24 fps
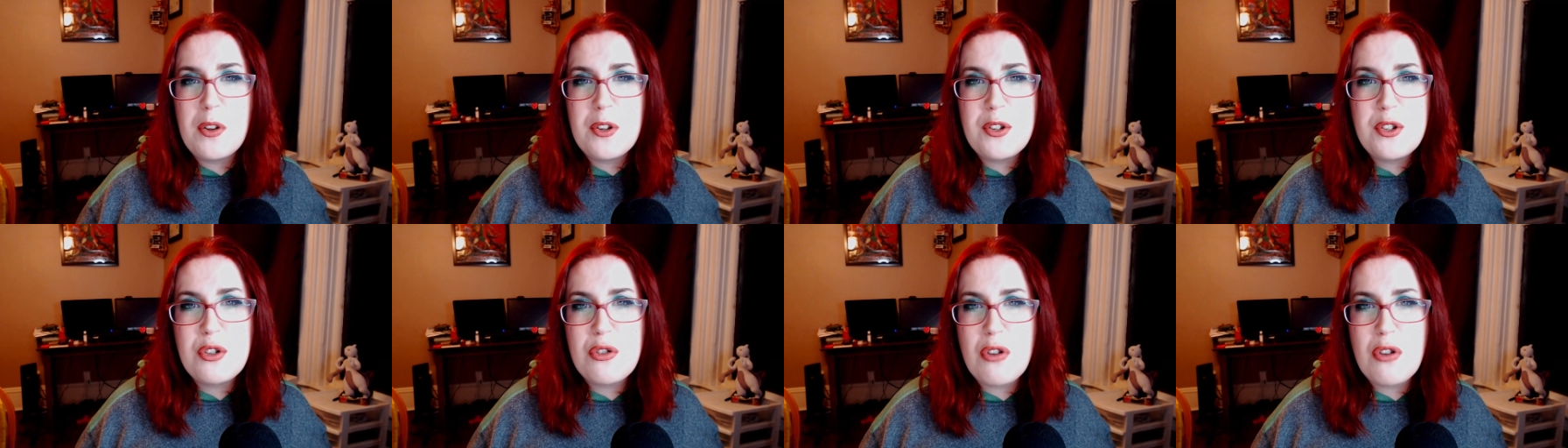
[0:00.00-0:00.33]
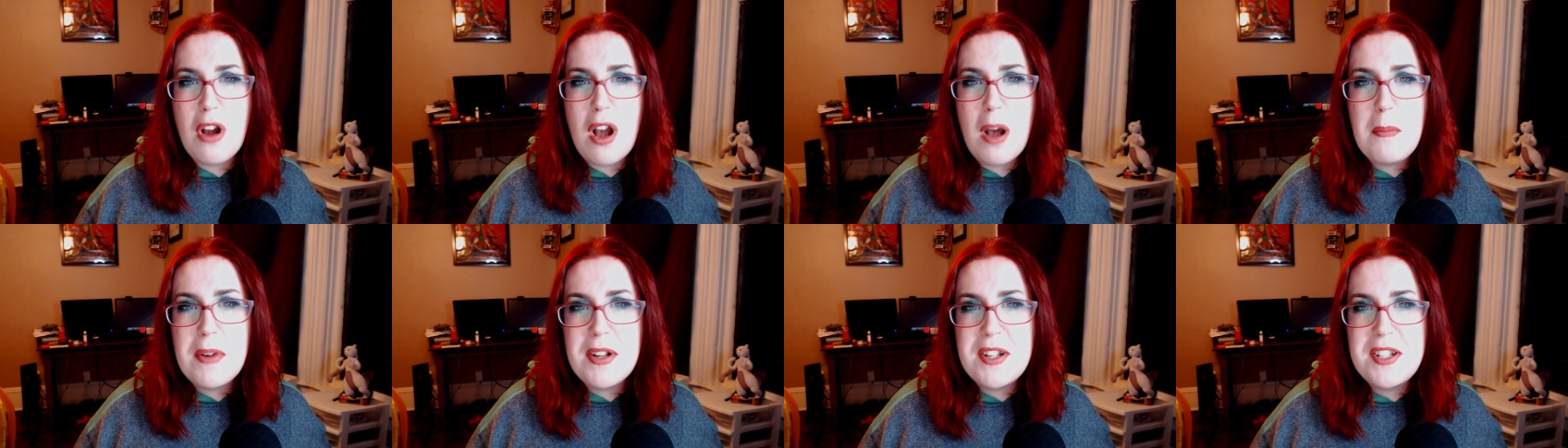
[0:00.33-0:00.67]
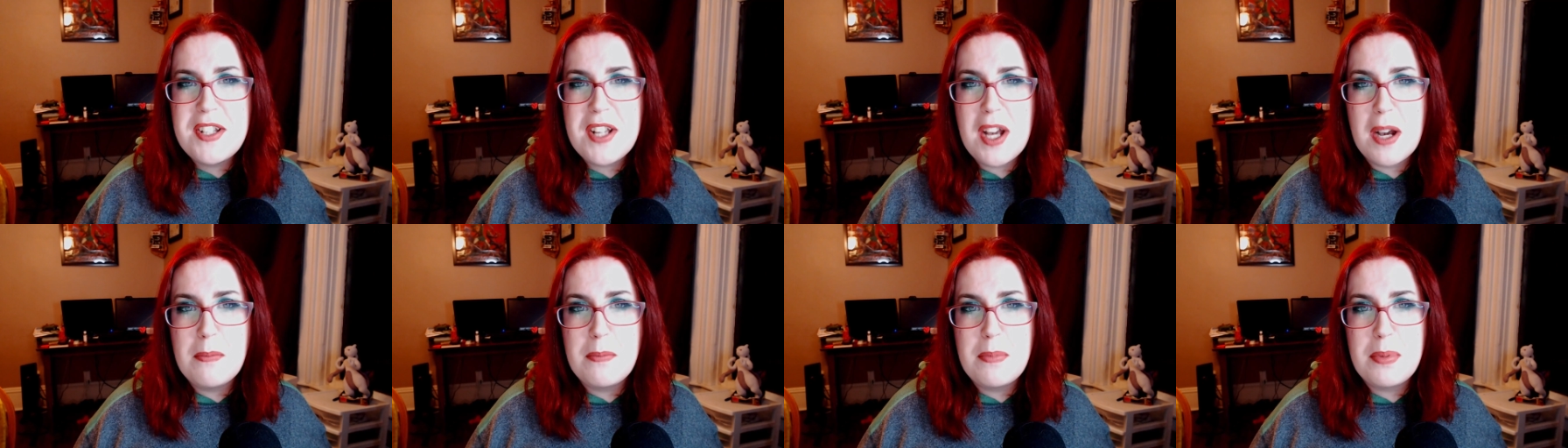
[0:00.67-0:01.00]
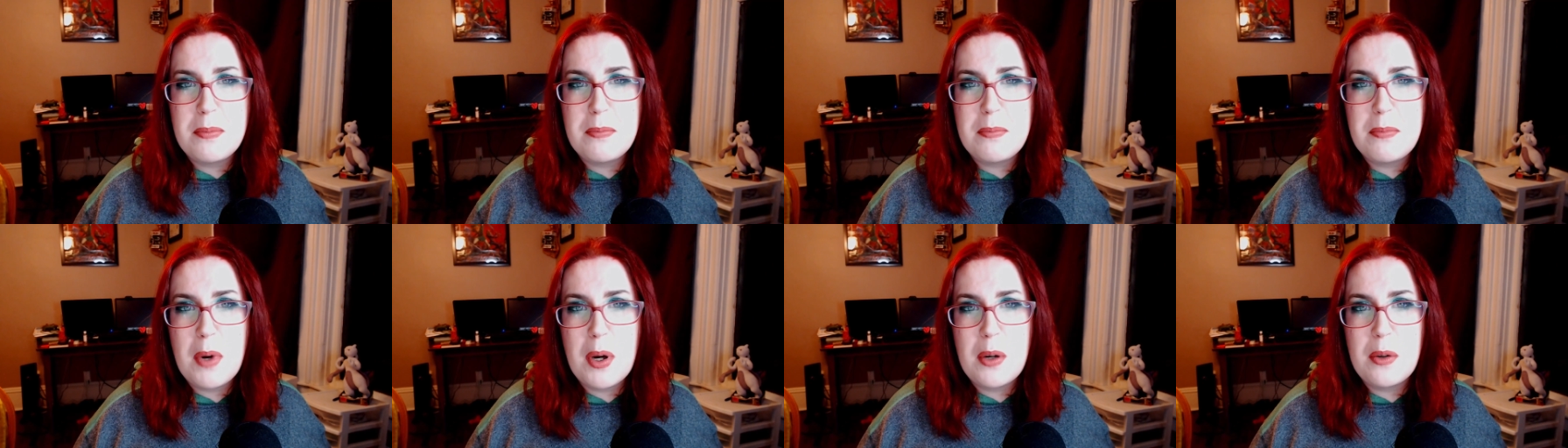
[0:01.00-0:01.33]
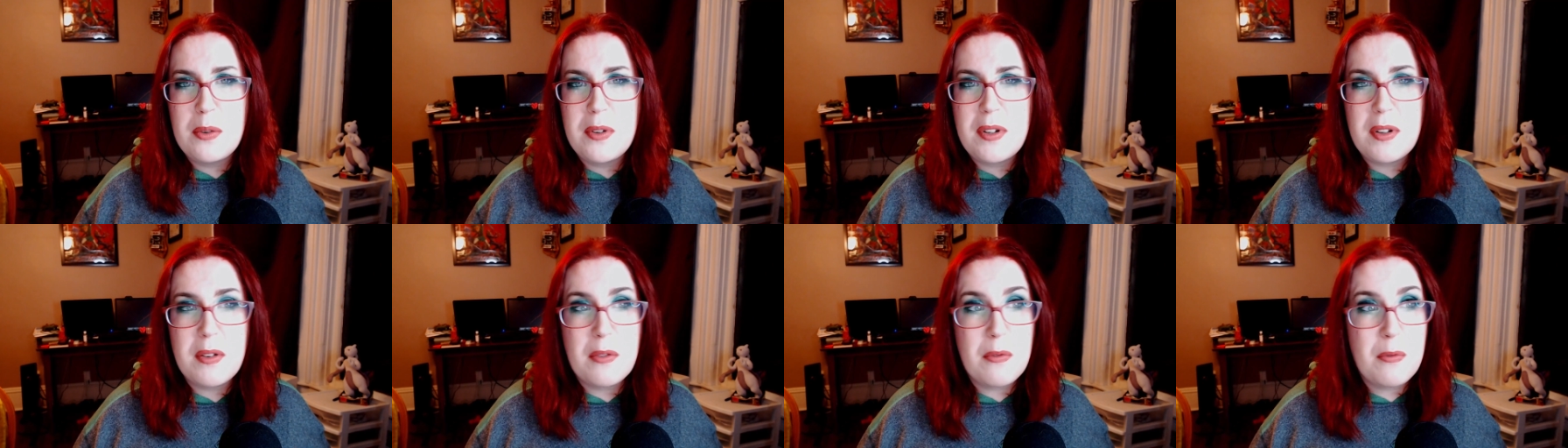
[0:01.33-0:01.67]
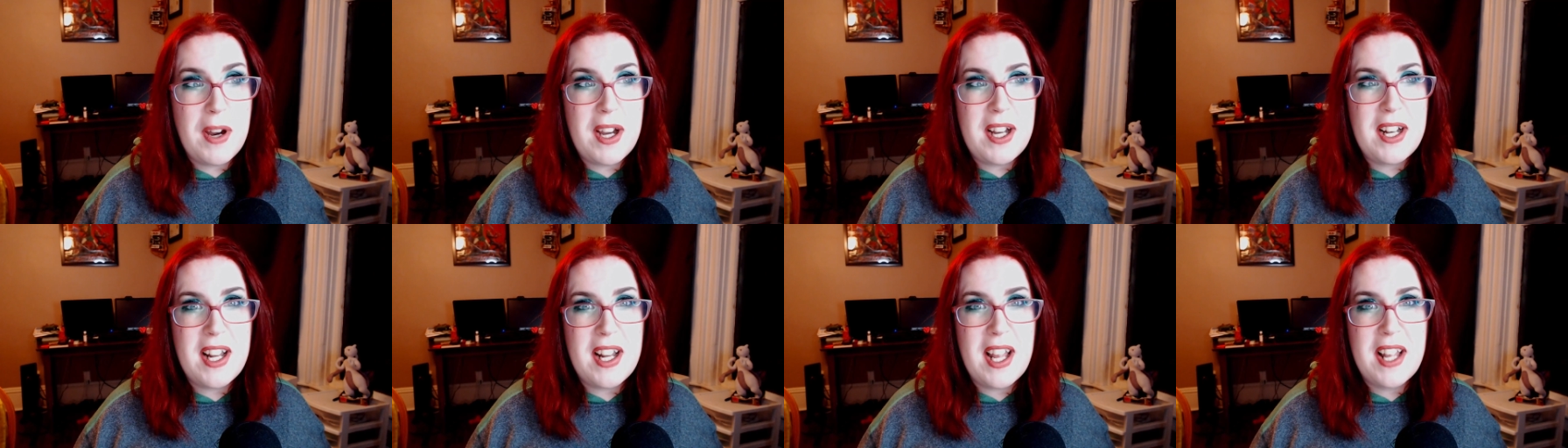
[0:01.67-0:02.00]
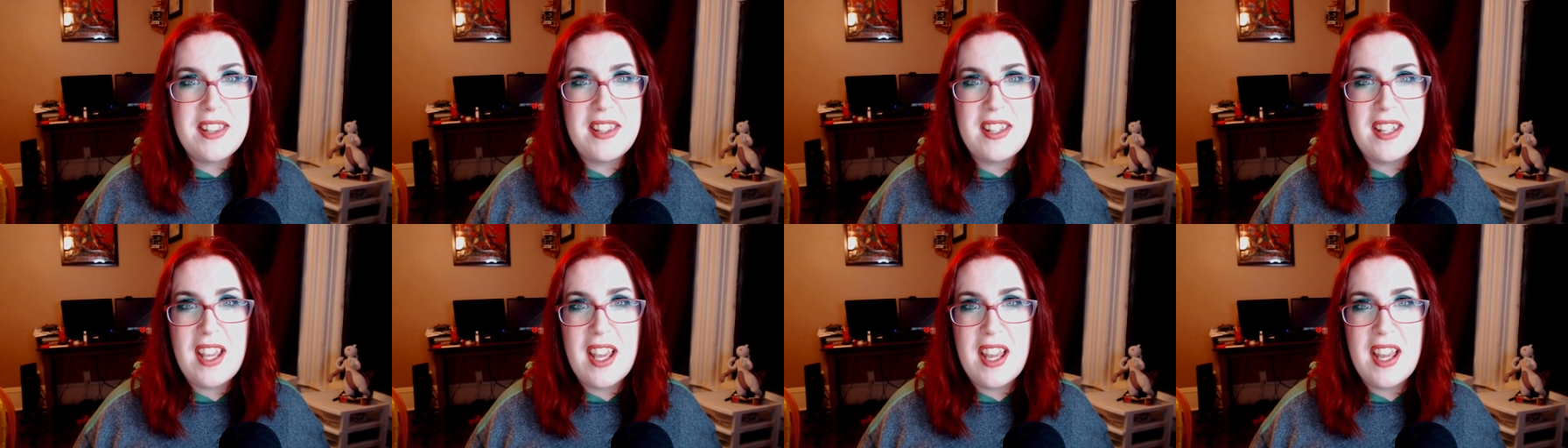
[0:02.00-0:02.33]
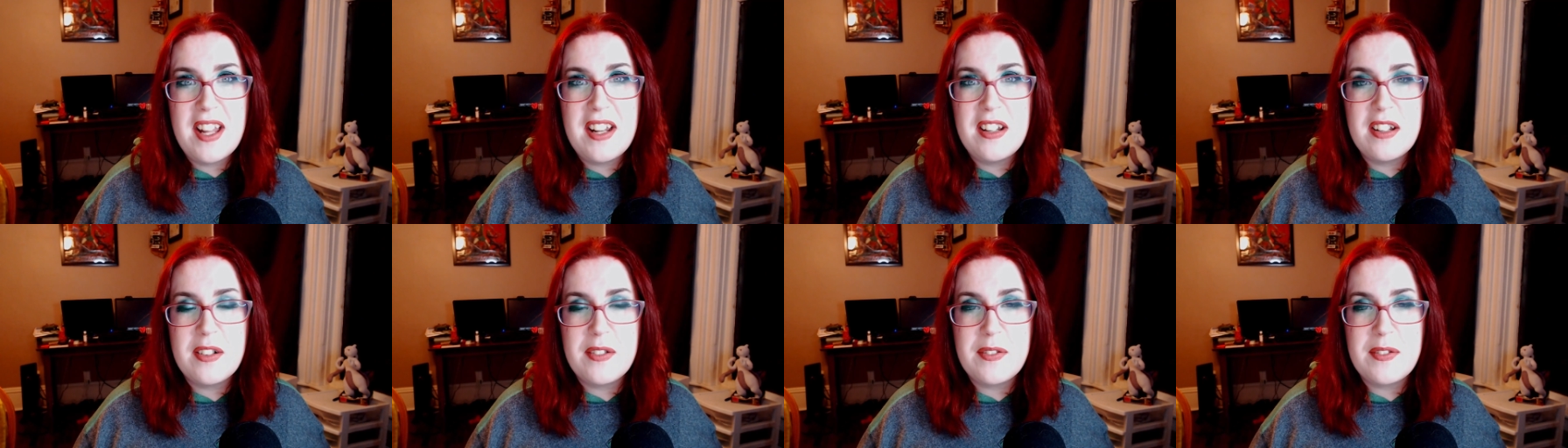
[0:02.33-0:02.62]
trauma dump mode right at the end of